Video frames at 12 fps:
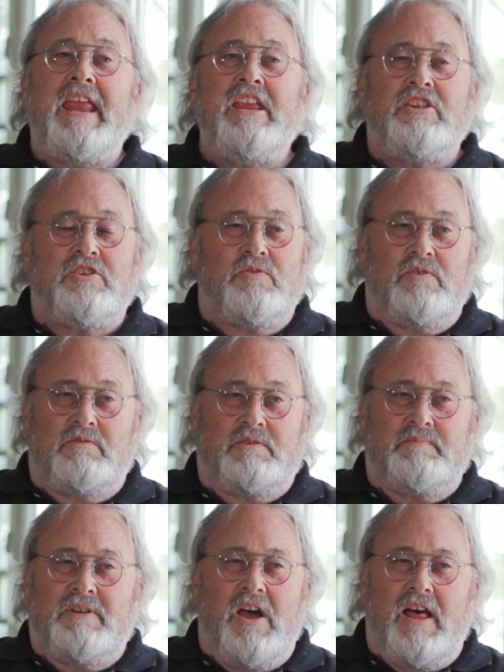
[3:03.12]
Any
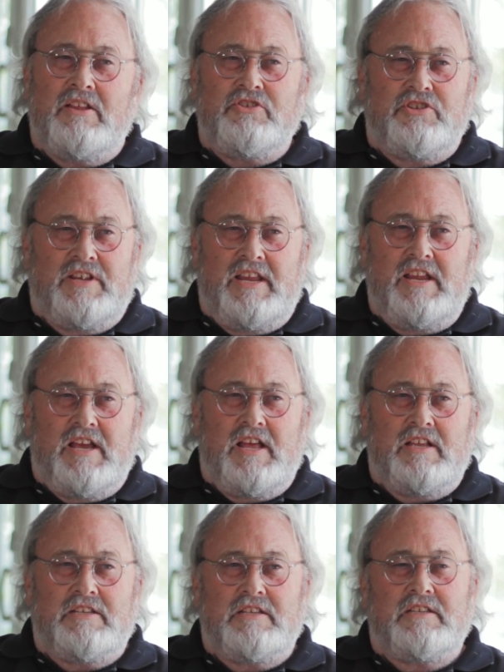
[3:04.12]
schools, colleges, any
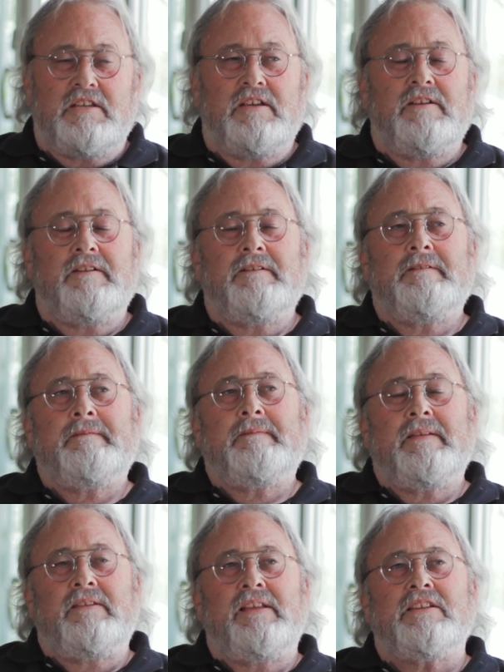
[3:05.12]
colleges.
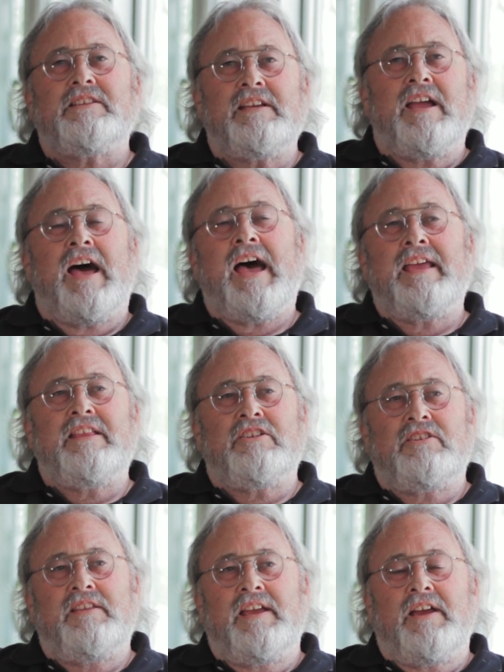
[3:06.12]
Unless the guy
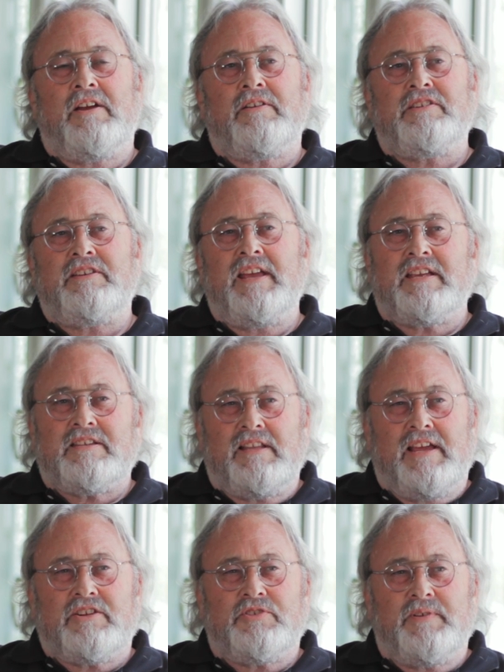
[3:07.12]
that's there is guest
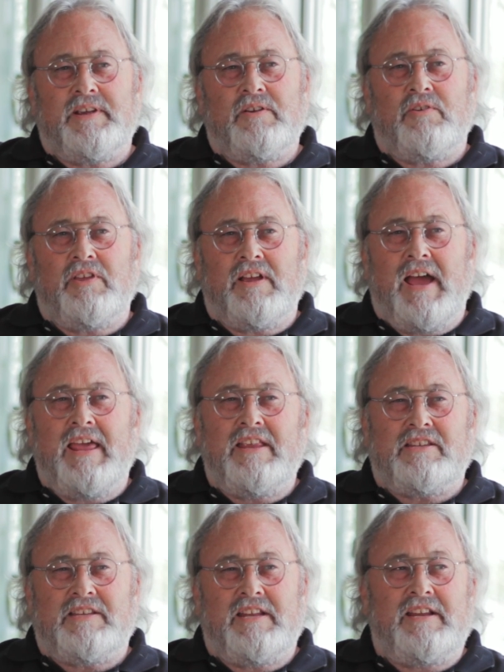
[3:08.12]
lecturing, or the guy
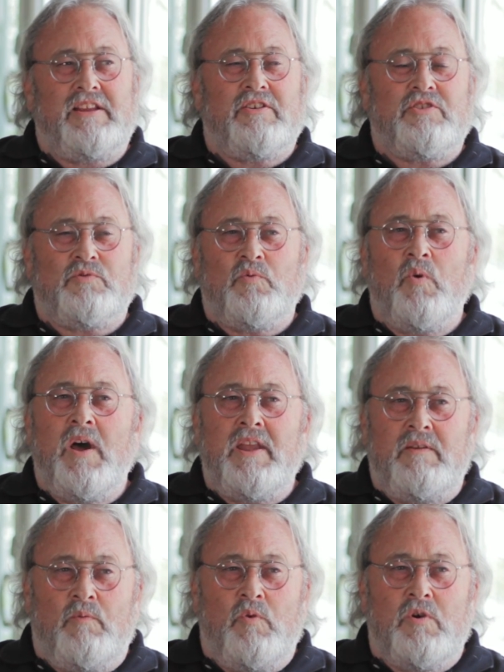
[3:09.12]
that's sitting there has
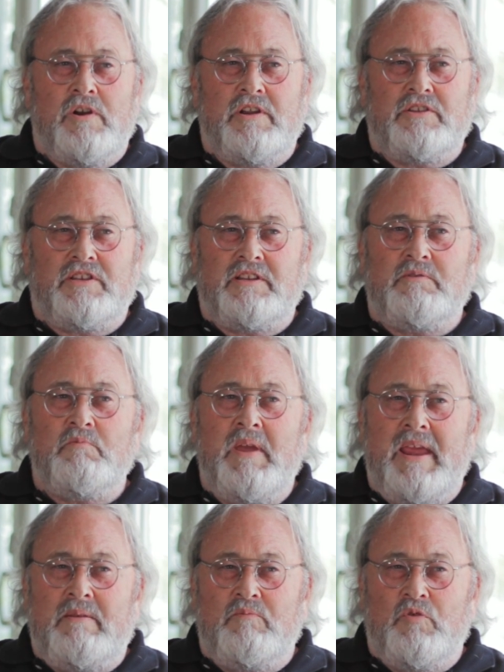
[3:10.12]
won awards and
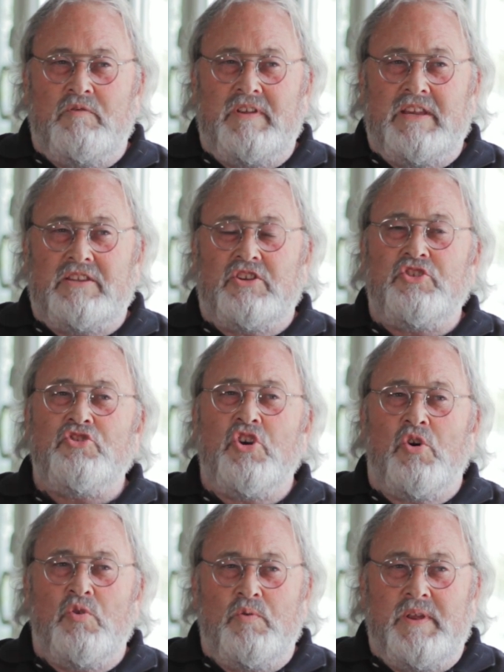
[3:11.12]
made movies and you
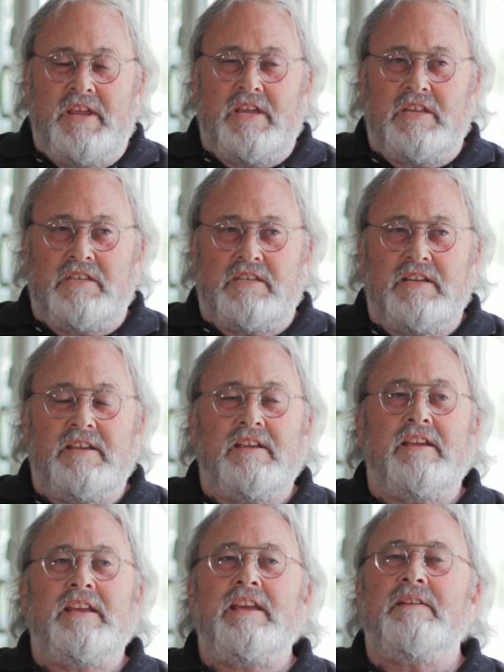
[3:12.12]
know who he is.
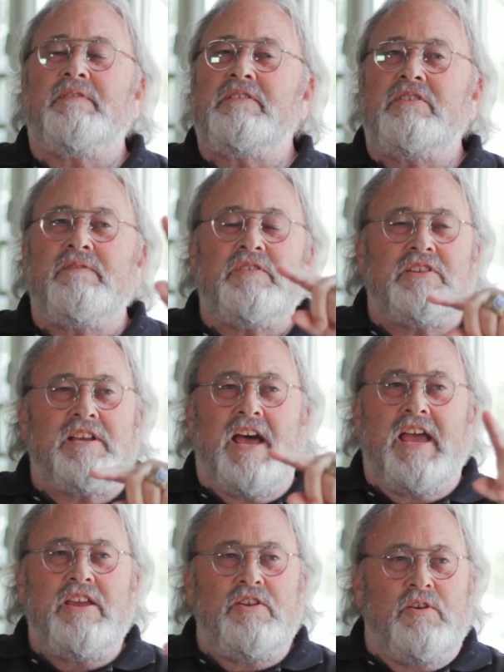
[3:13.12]
Right. If it's, if it's a
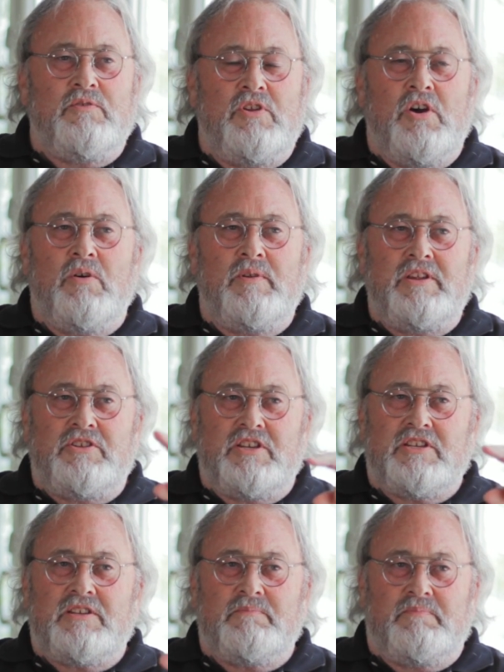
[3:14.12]
guy you don't know and he's
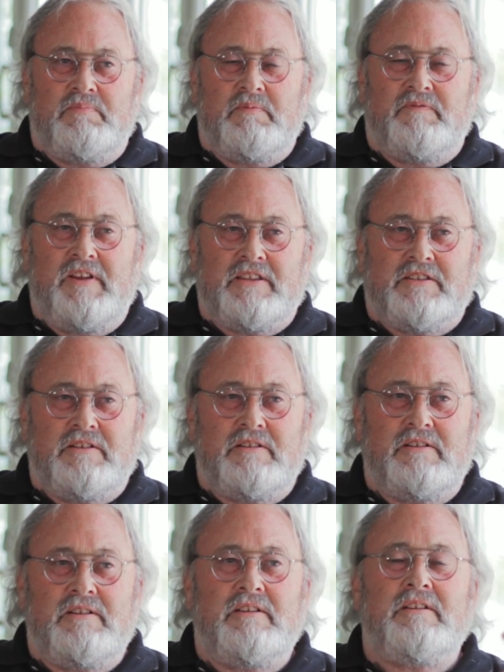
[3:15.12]
just a
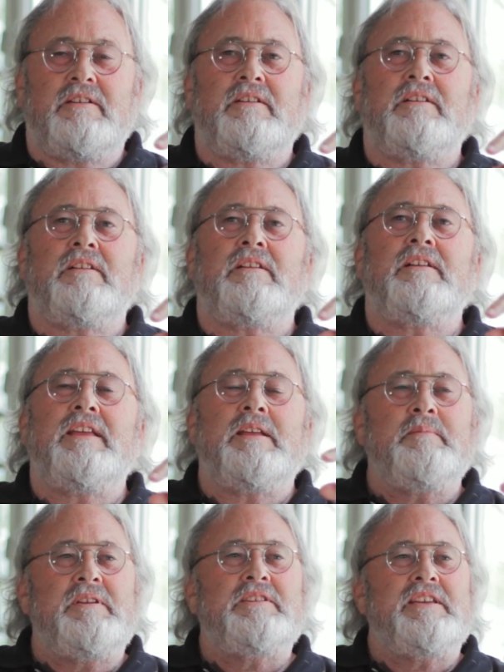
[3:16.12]
professor,
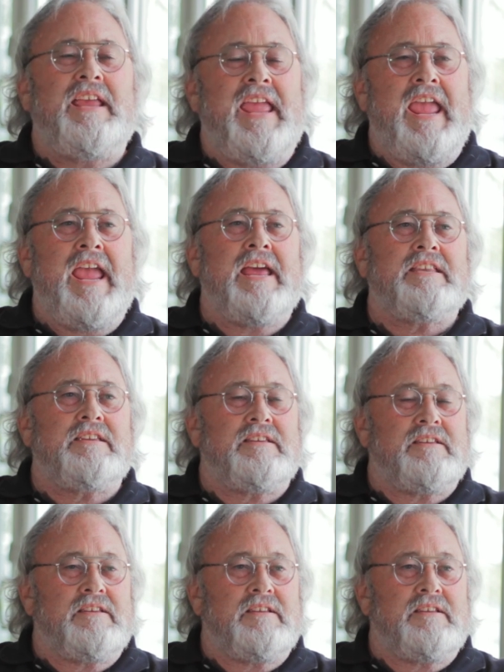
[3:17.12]
that means he can't.